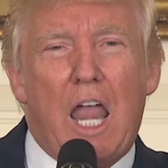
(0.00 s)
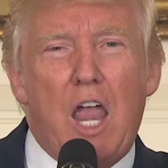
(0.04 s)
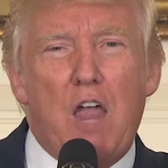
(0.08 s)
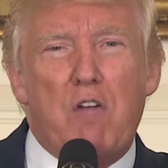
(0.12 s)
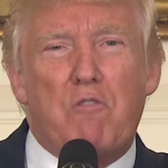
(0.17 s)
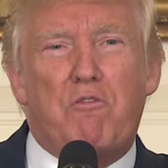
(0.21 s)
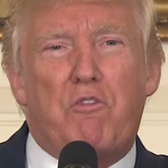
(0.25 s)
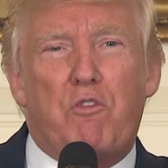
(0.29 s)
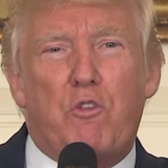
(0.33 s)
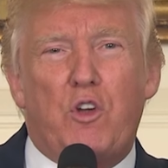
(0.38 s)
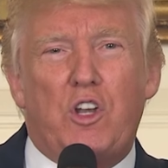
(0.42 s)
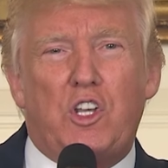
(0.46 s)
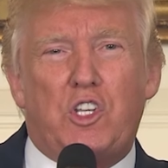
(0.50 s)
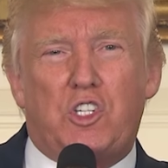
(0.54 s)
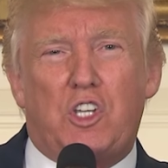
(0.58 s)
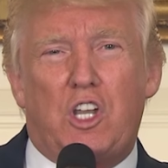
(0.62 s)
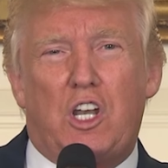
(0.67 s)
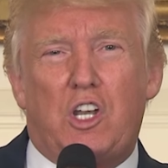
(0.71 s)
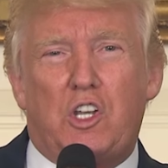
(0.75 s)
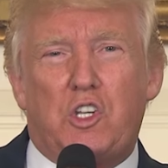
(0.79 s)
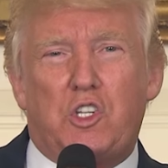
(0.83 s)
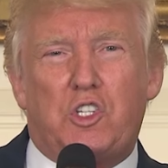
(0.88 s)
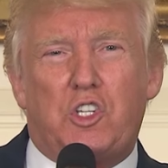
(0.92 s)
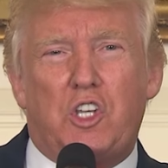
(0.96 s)
every
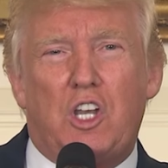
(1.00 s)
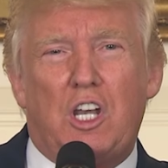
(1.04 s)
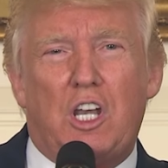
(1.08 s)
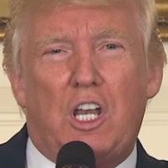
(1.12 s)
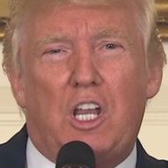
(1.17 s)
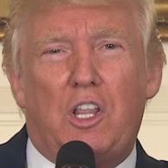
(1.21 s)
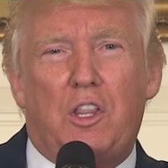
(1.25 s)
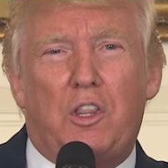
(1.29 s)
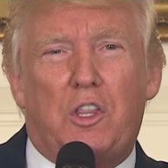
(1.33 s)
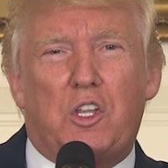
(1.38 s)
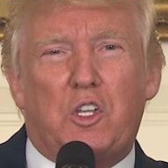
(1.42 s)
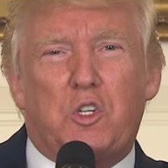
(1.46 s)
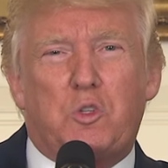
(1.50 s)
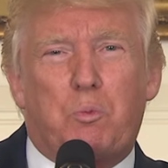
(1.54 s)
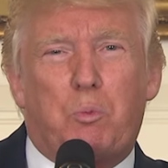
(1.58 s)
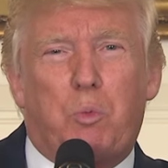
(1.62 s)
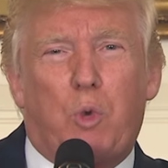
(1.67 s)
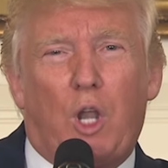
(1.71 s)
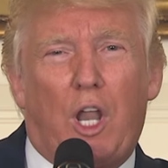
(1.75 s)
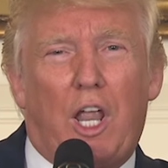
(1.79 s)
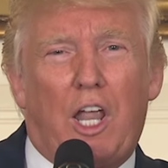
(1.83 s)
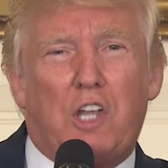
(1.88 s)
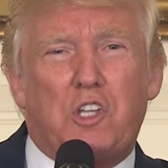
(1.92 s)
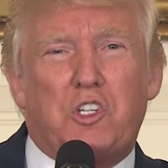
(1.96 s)
citizen in this
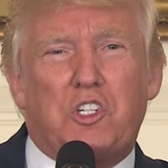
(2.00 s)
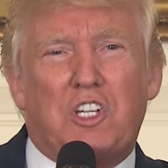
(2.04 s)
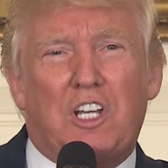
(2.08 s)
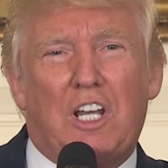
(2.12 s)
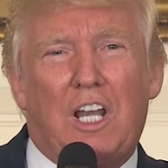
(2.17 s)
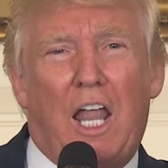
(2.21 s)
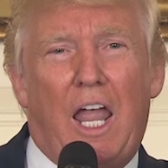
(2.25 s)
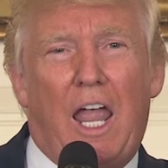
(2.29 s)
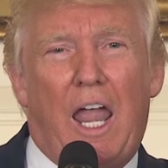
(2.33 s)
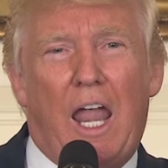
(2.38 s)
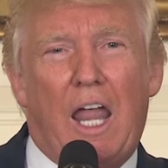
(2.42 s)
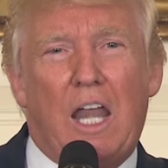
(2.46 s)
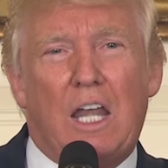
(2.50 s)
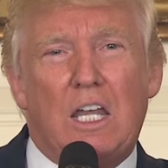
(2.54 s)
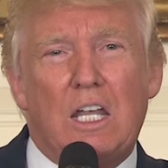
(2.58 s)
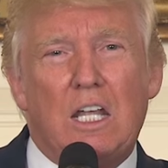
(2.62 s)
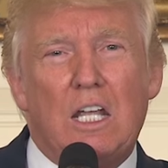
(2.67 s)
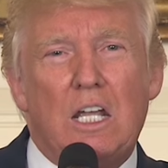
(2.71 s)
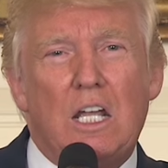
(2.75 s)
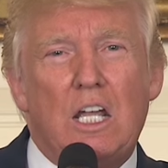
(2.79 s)
blessed land